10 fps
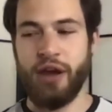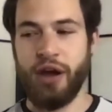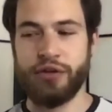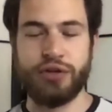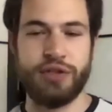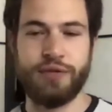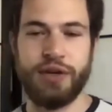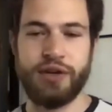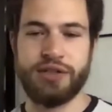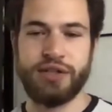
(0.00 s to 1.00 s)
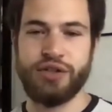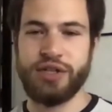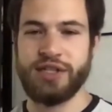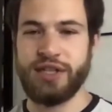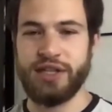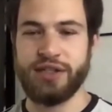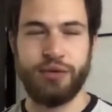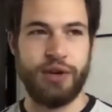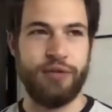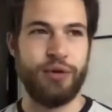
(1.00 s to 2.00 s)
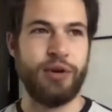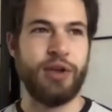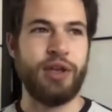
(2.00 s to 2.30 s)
hundreds of years as GCs or whatever.